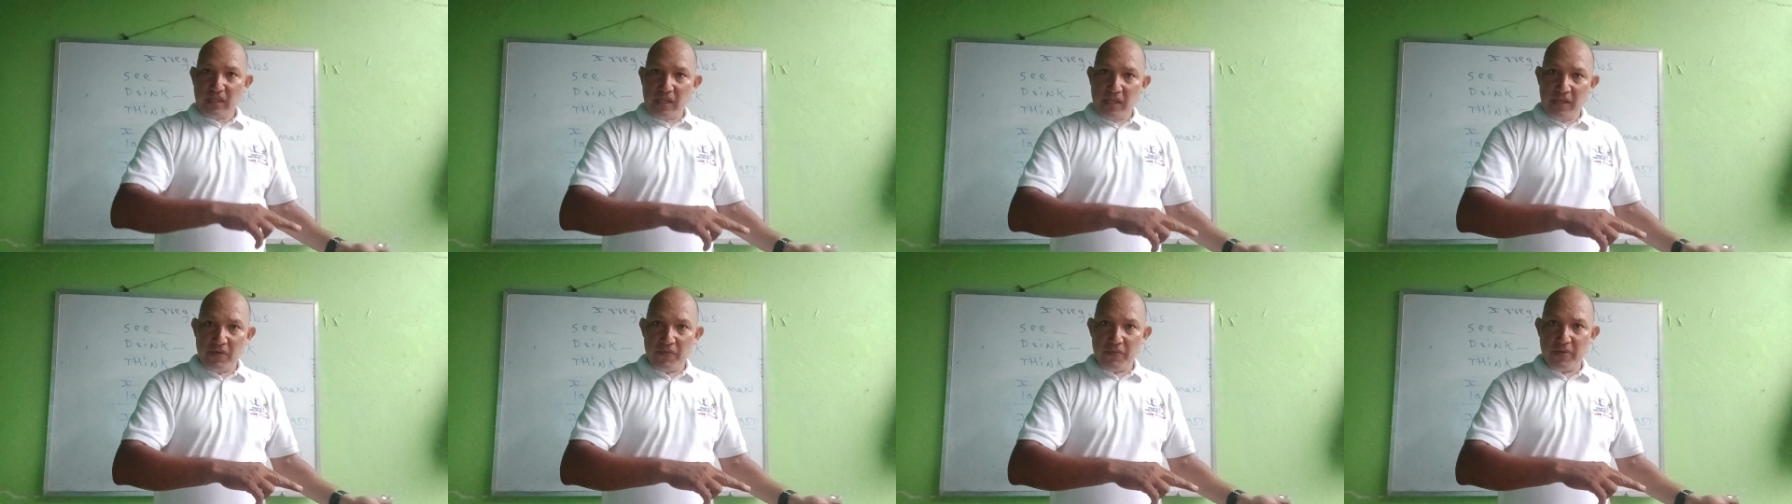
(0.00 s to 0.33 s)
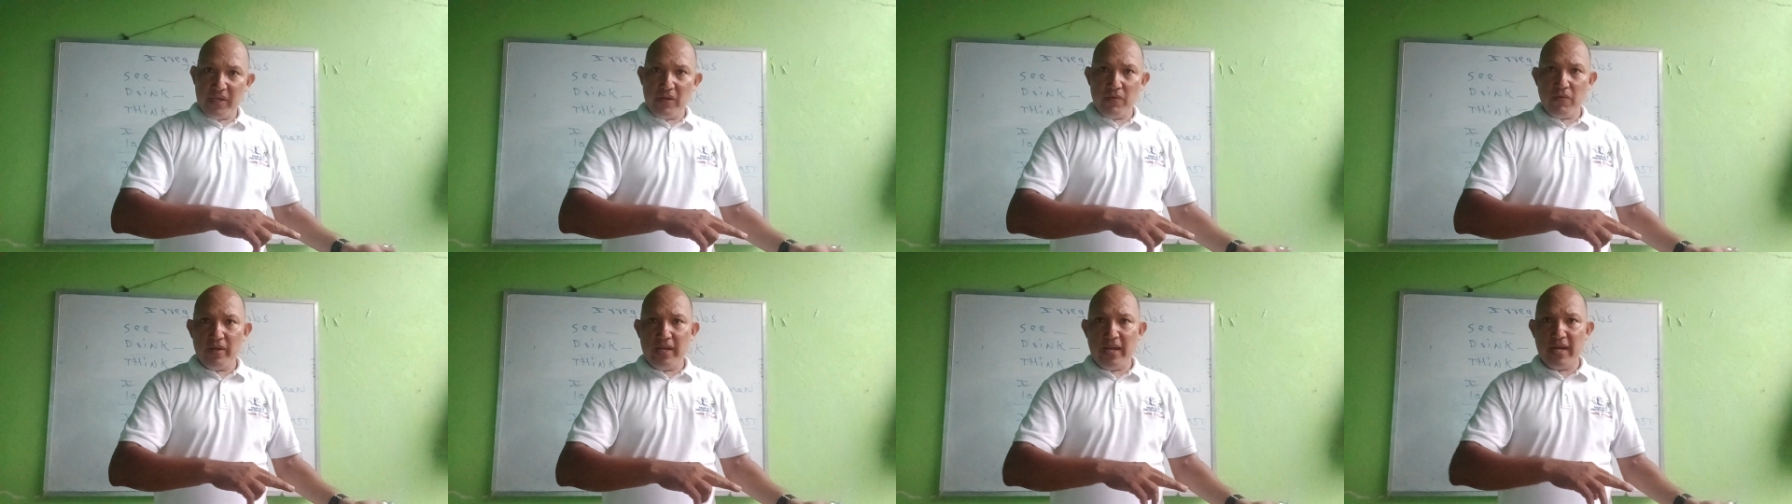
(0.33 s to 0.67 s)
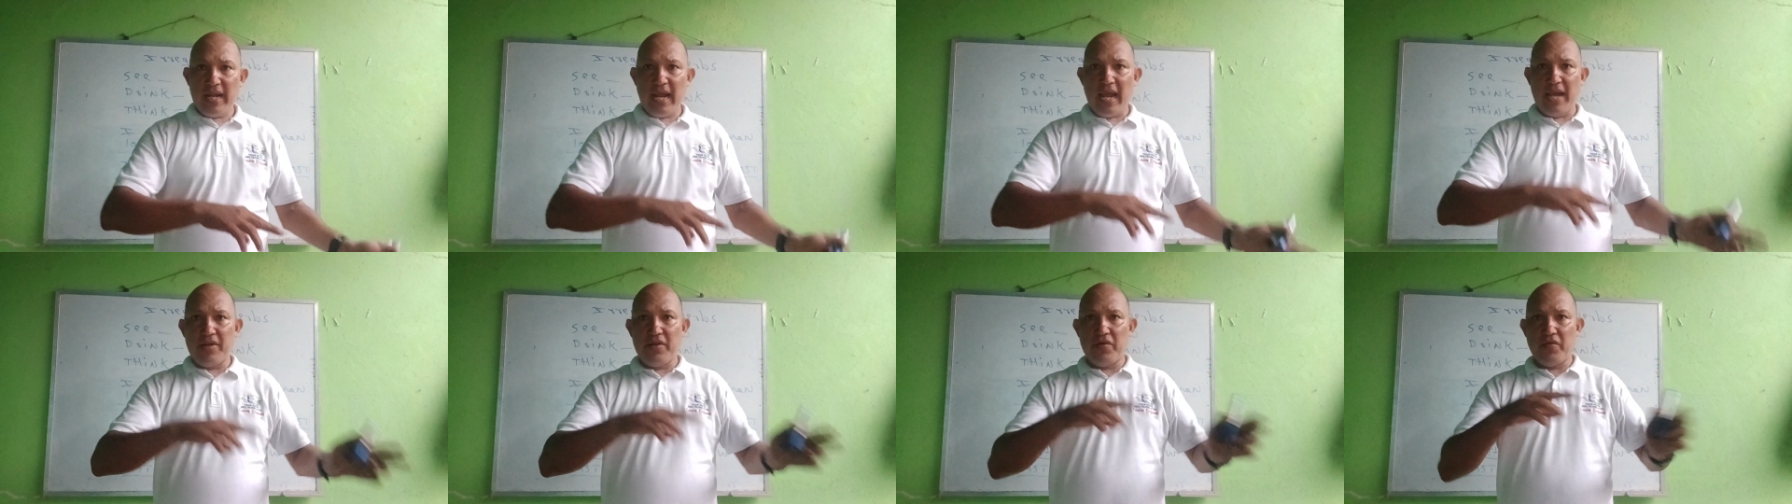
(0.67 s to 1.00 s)
regular
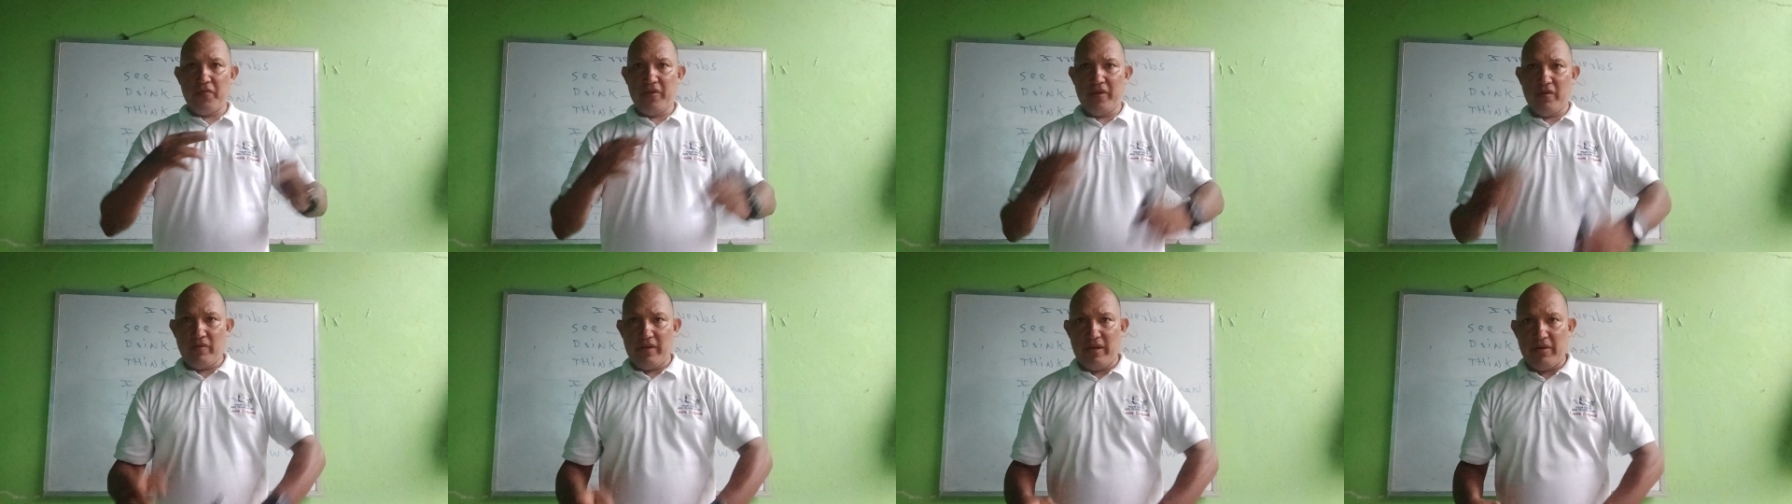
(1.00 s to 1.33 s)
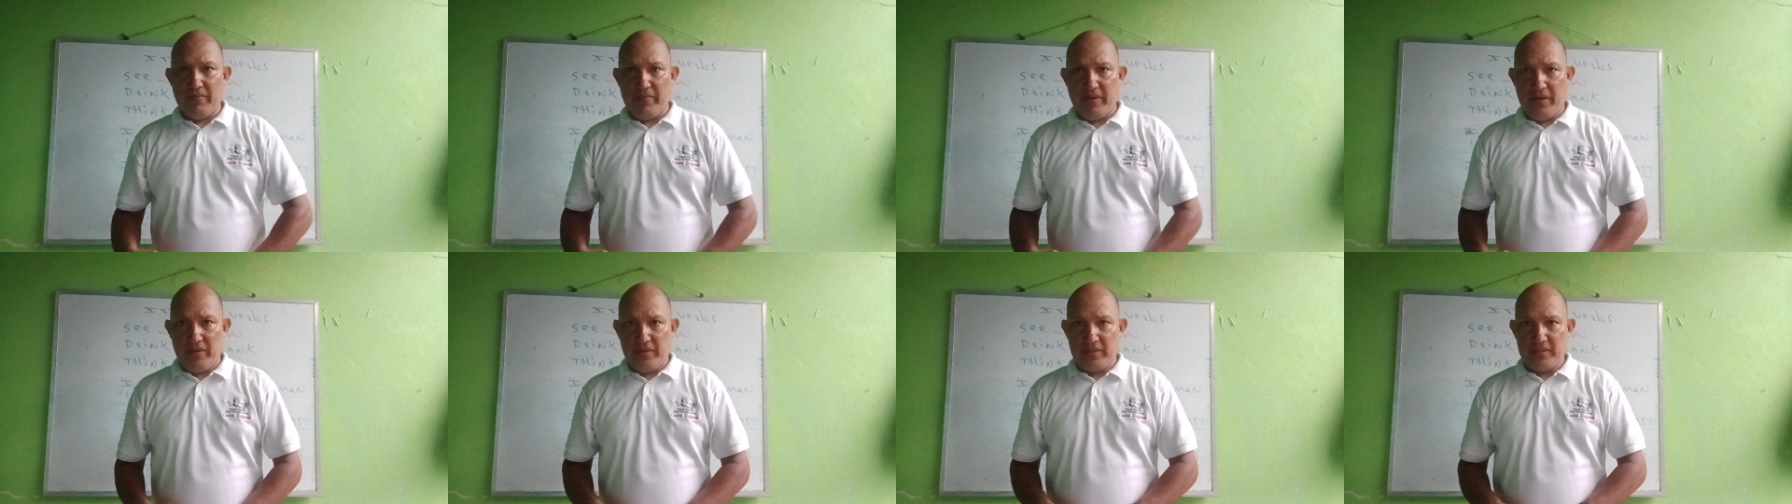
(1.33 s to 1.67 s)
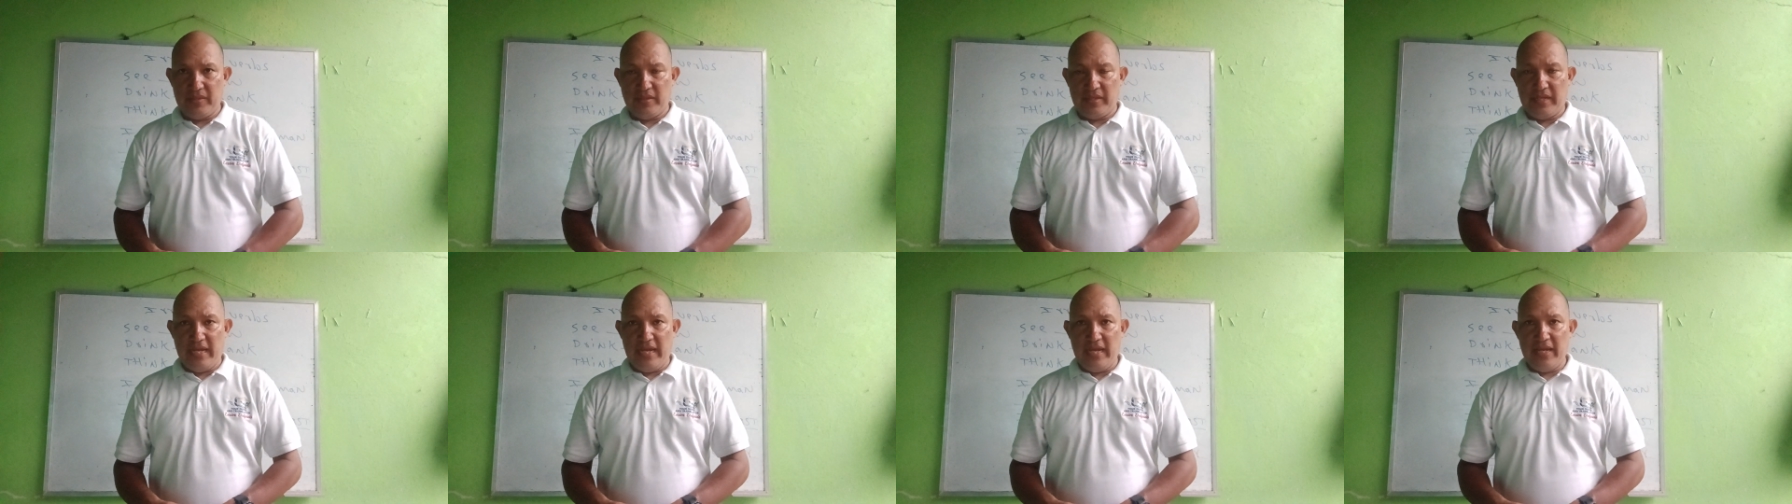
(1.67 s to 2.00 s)
and irregular verbs,
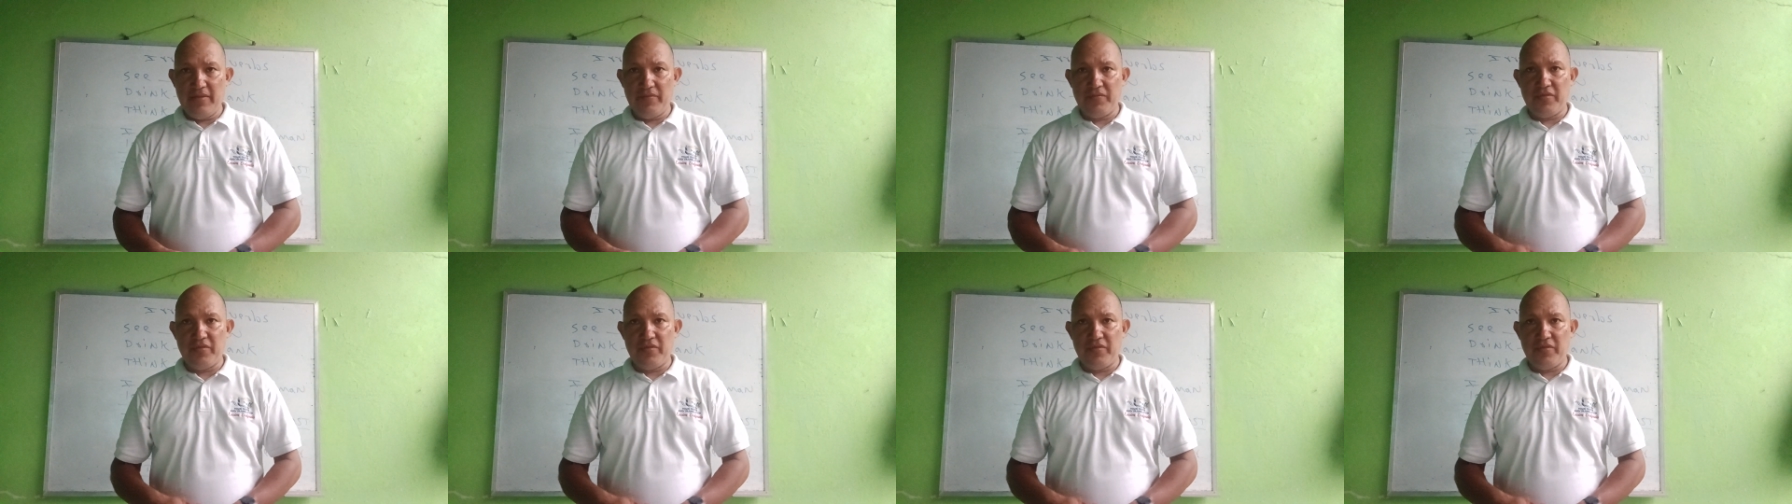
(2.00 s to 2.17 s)
okay?